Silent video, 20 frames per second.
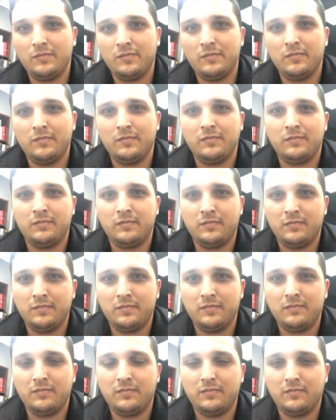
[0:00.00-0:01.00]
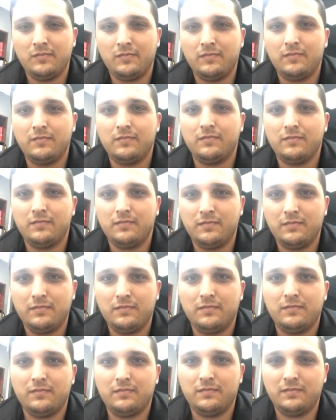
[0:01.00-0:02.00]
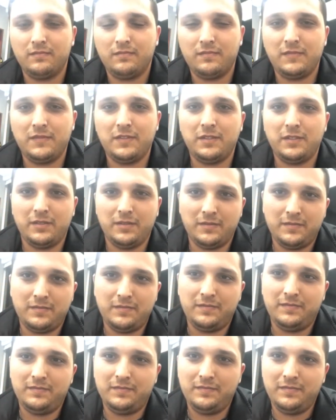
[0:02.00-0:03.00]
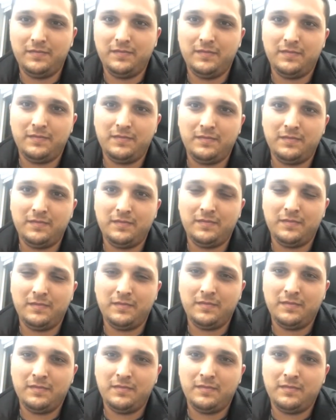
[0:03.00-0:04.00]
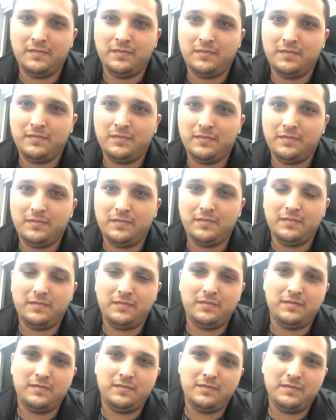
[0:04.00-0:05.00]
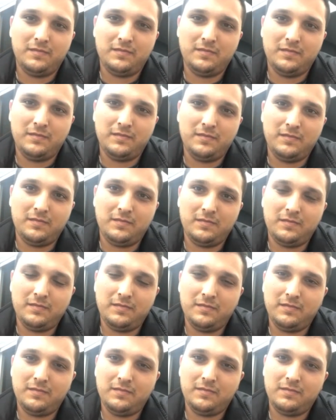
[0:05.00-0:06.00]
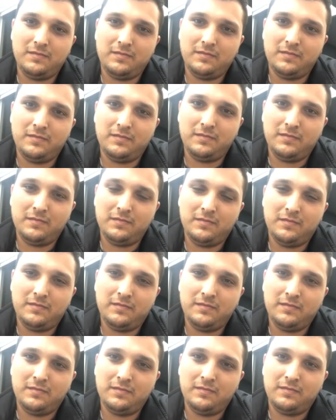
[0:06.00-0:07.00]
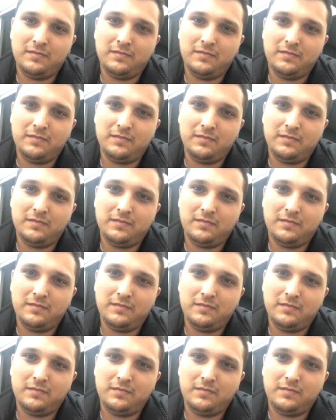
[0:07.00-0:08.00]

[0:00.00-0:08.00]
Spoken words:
(not speaking)